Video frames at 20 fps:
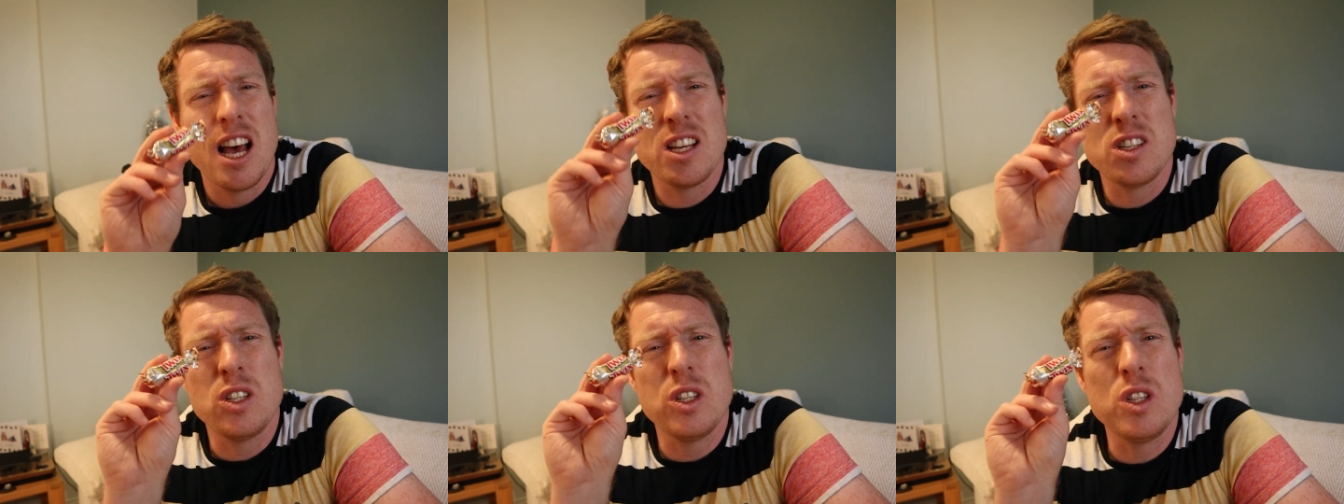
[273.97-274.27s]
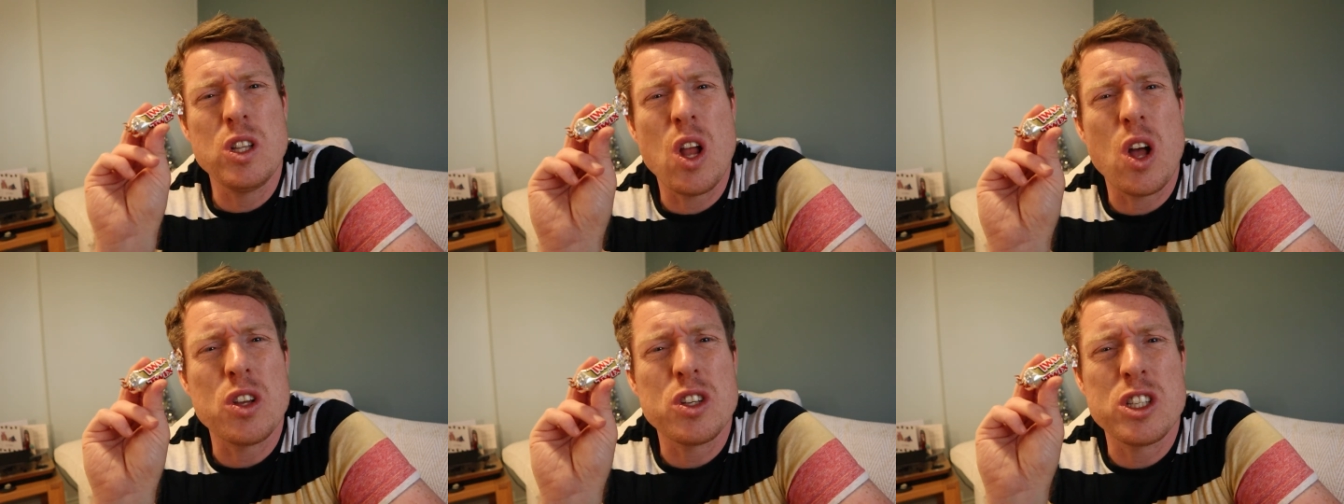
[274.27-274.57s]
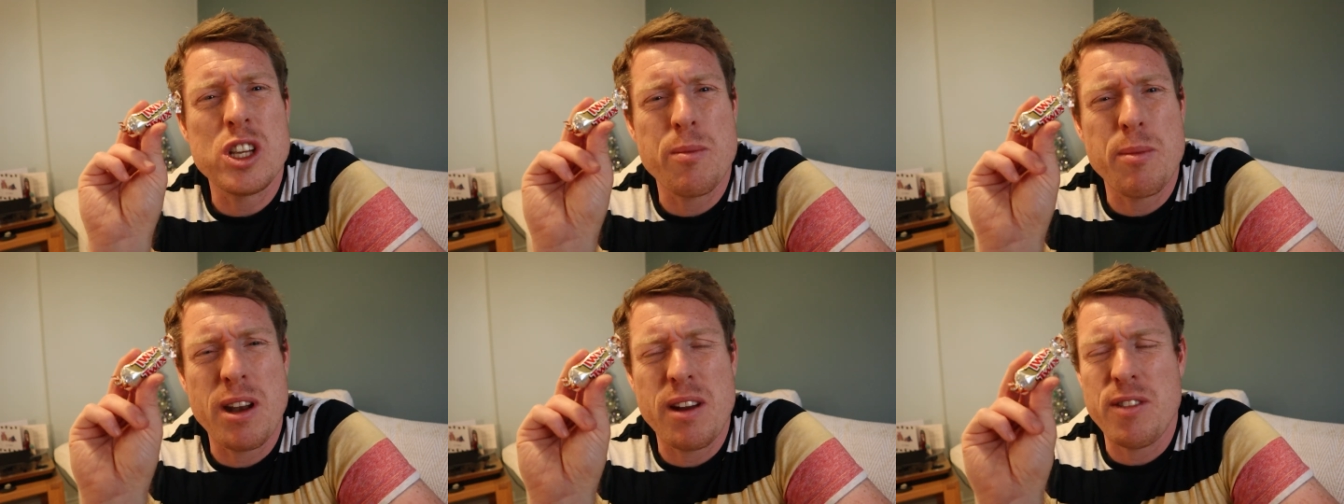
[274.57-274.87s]
has
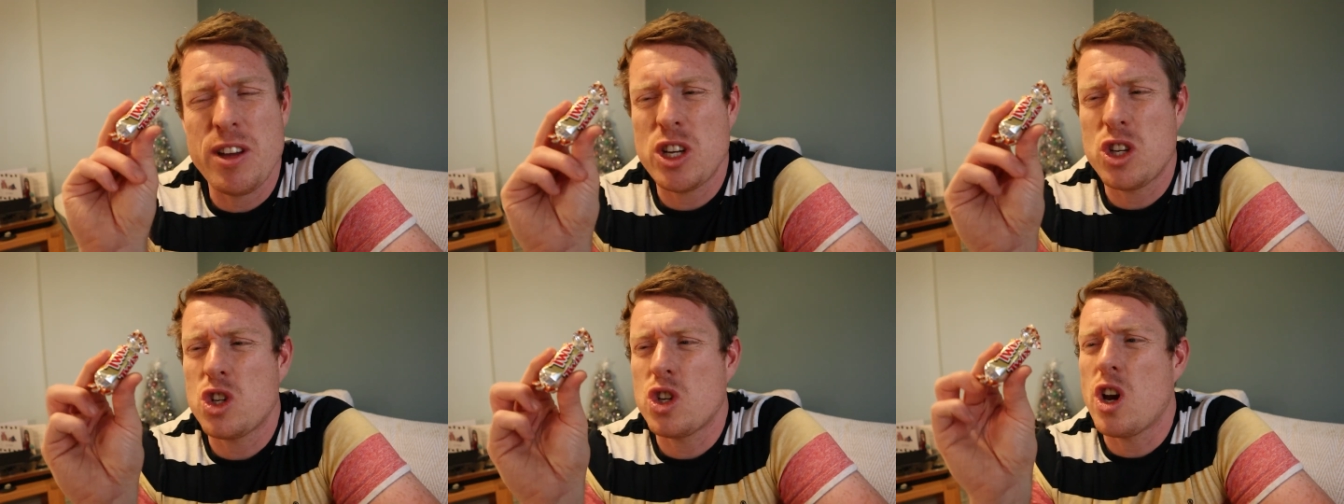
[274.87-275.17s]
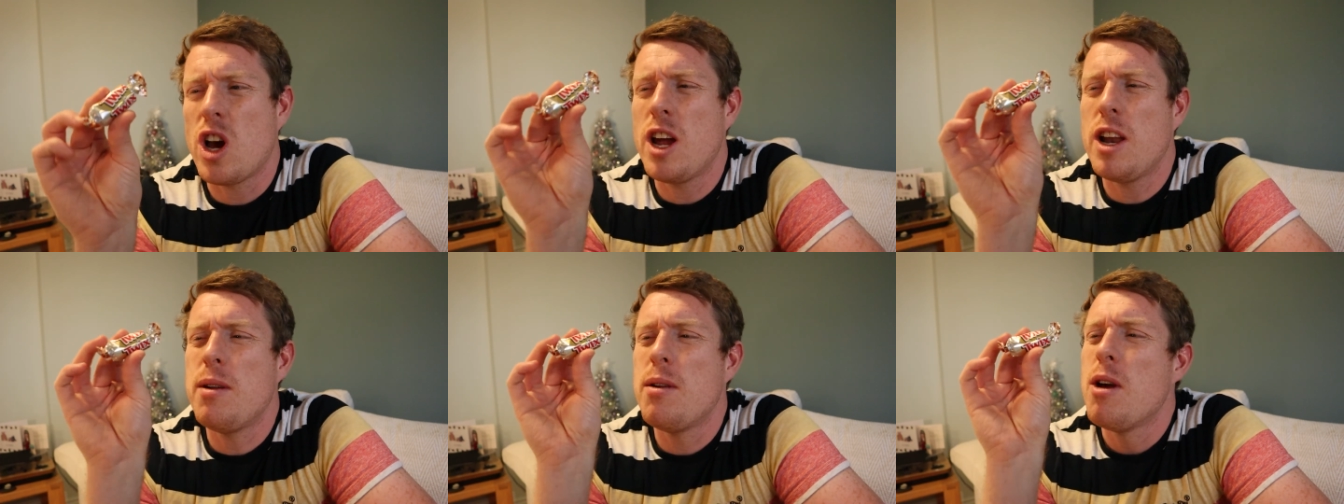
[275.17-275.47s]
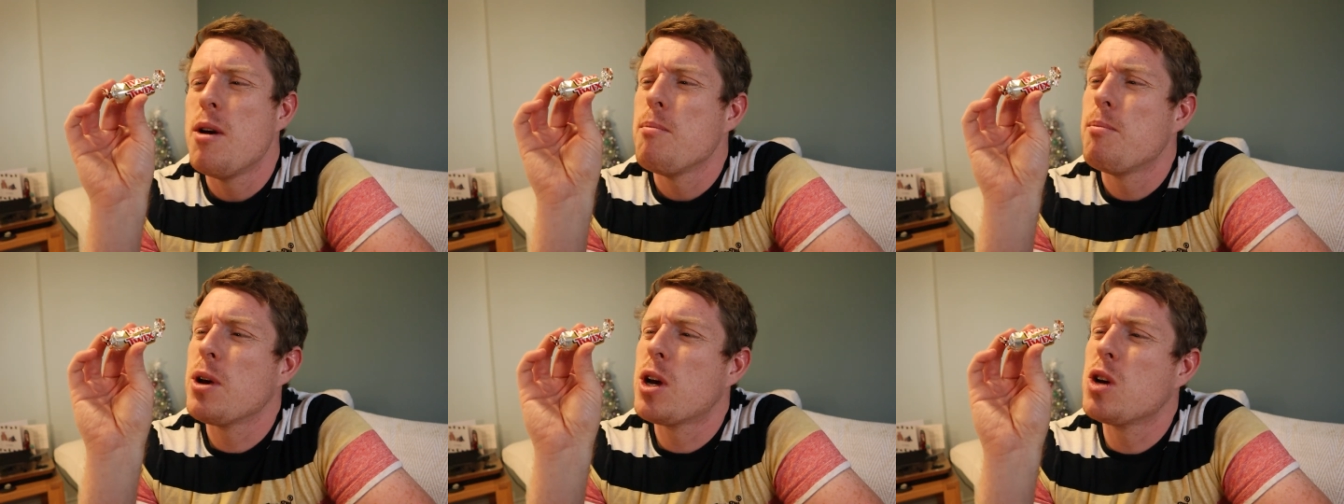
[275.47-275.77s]
lost a bit of its shine
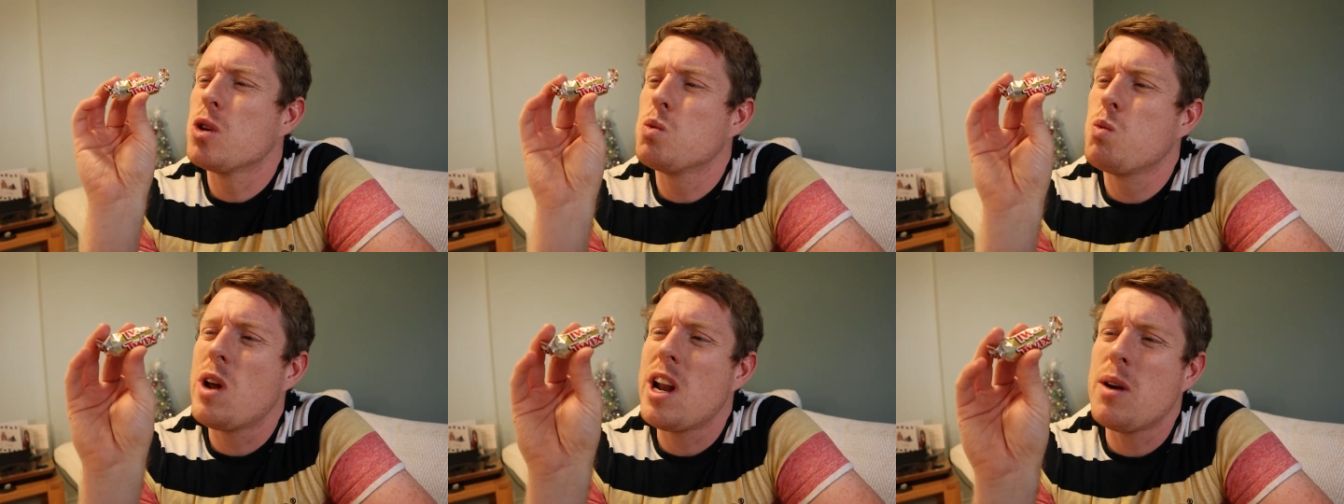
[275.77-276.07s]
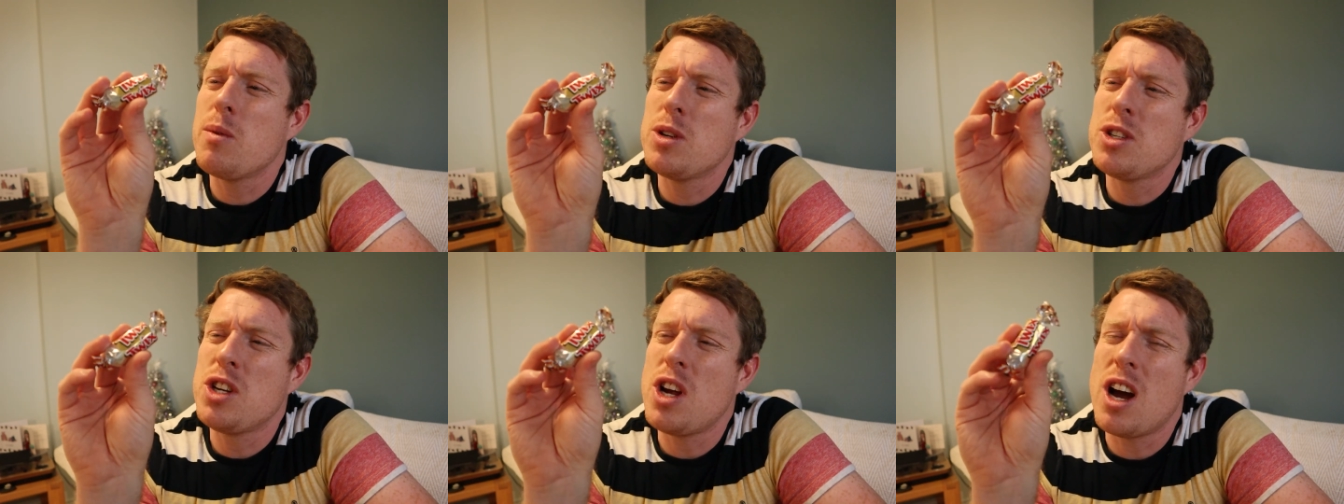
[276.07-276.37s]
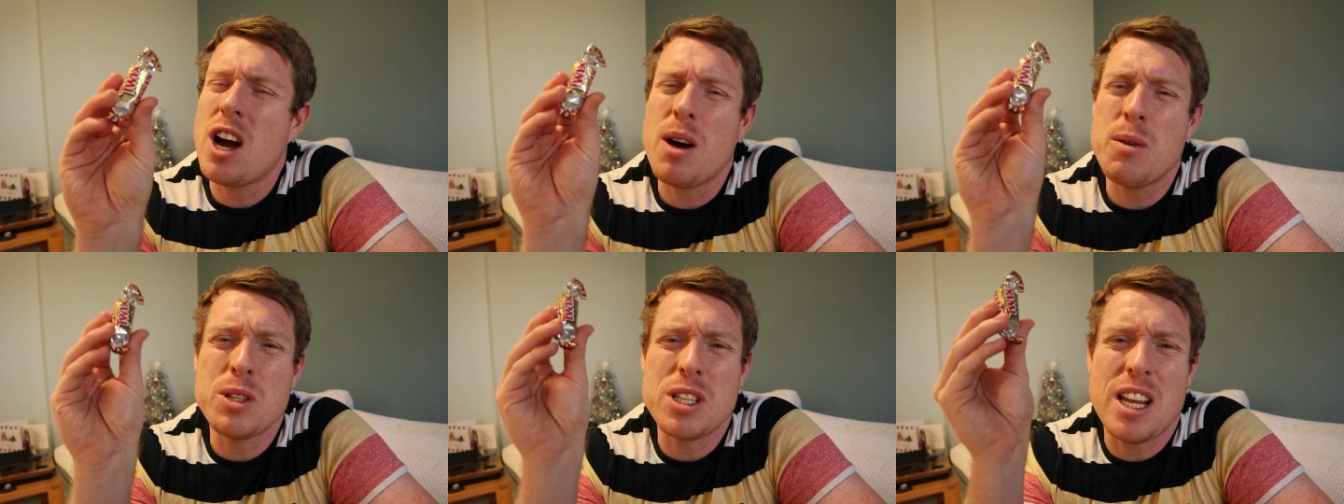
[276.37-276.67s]
because when I was
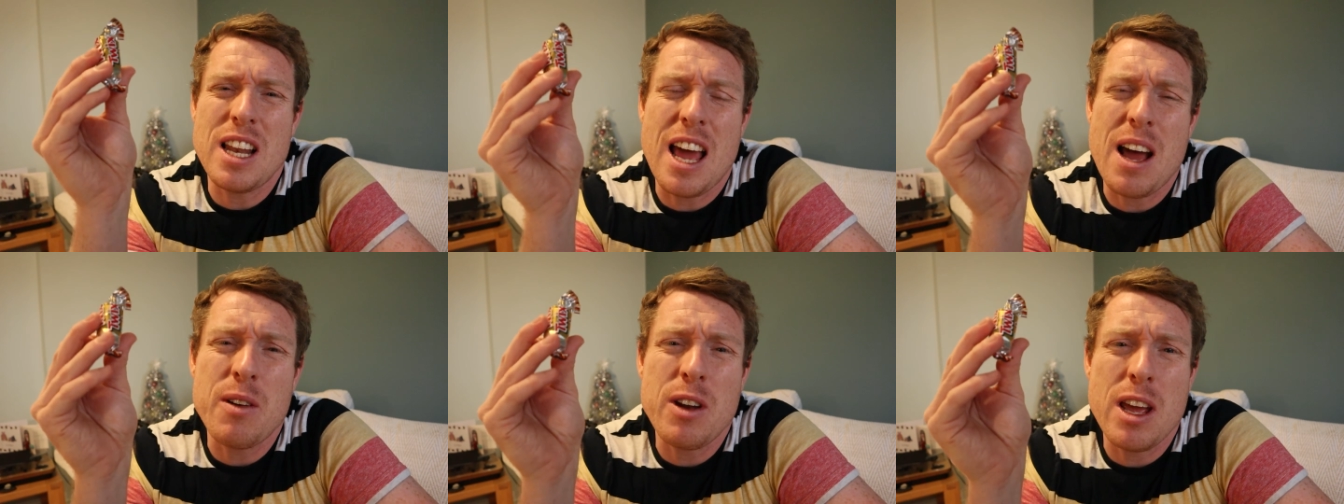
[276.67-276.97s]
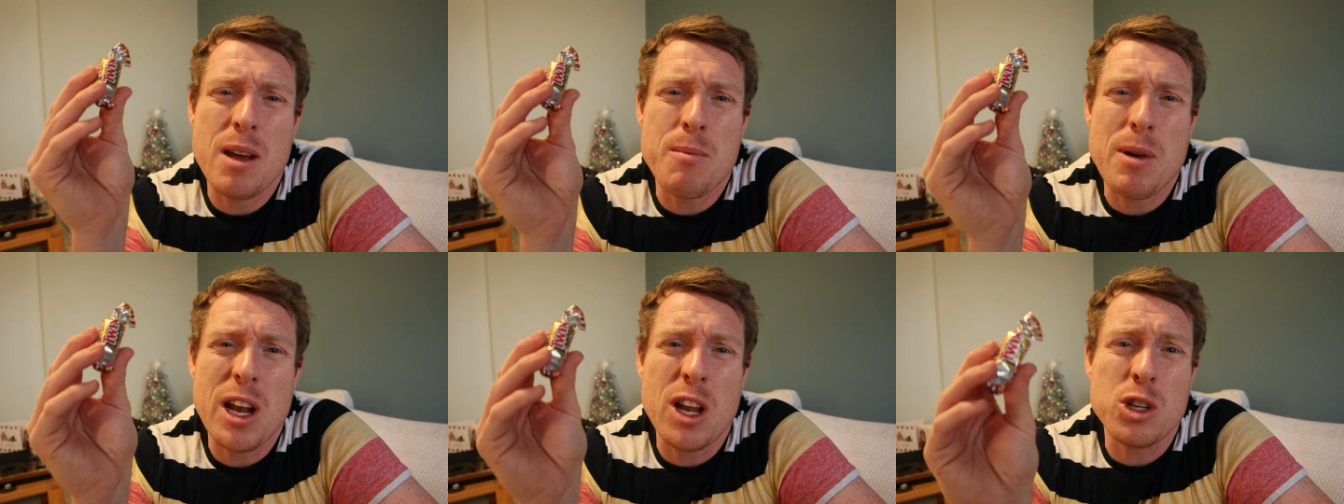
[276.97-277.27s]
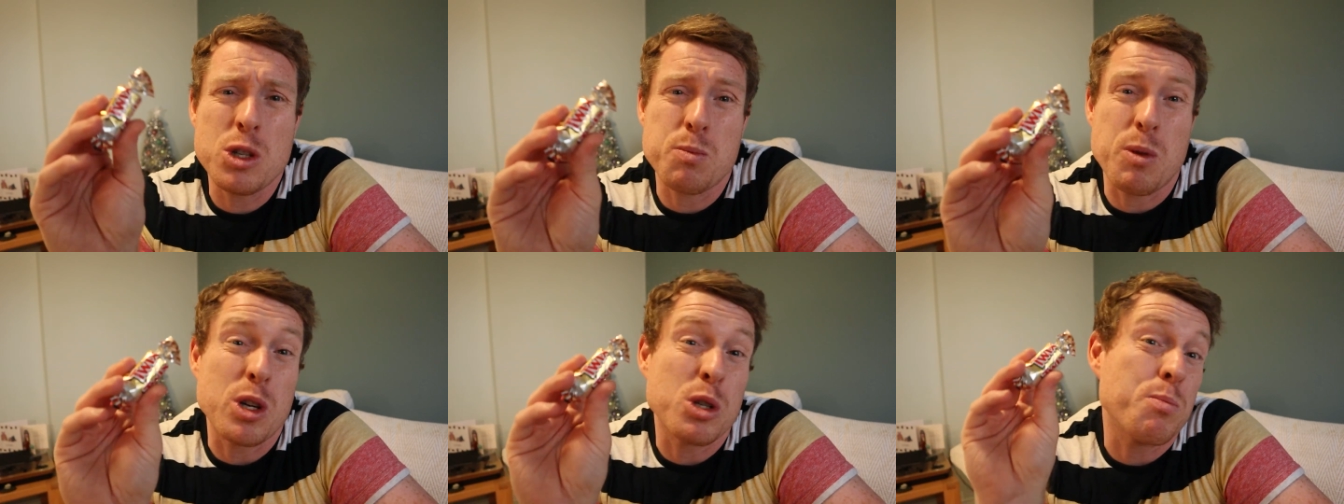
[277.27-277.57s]
young I was allowed it in my
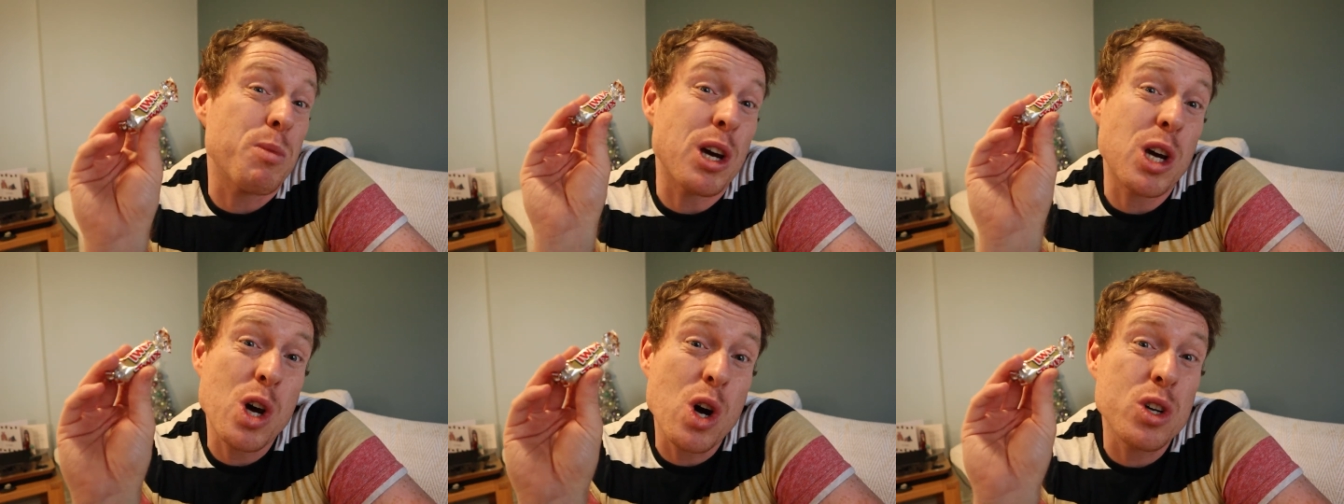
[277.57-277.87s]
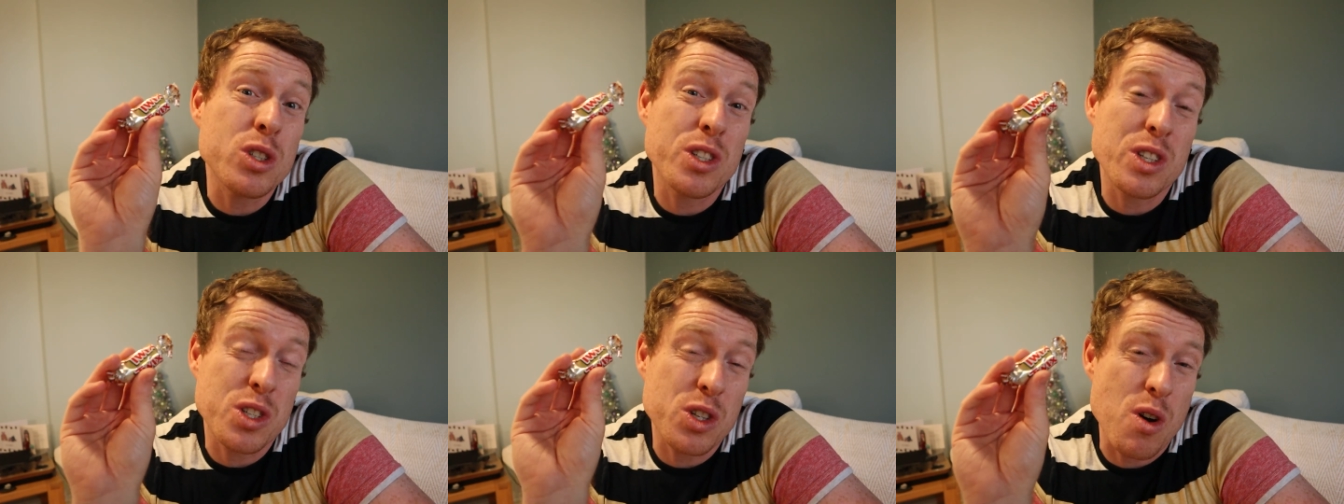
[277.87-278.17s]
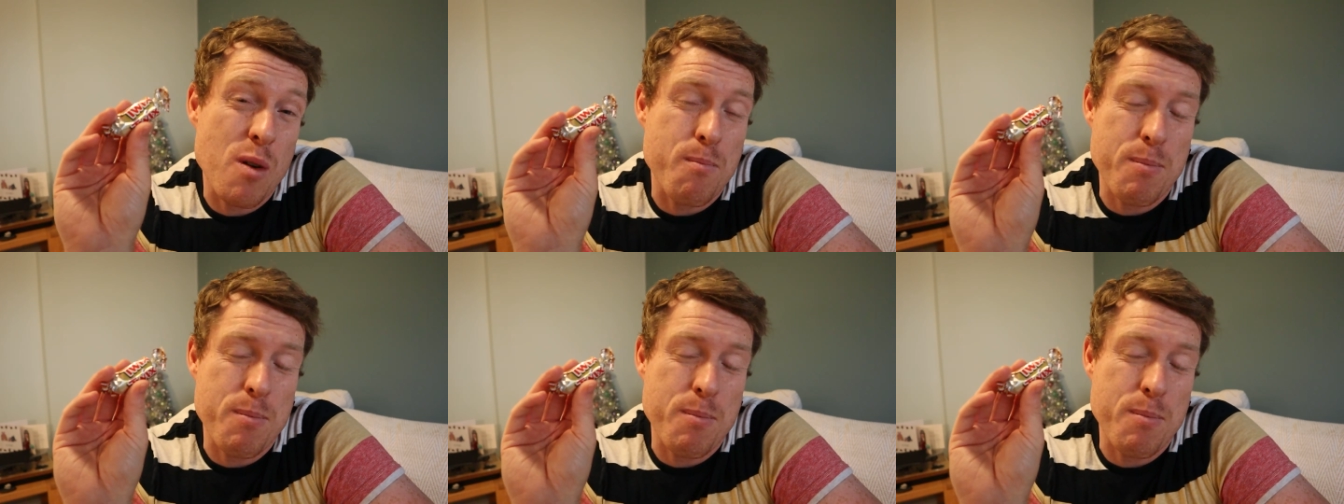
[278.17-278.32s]
lunchbox because it's got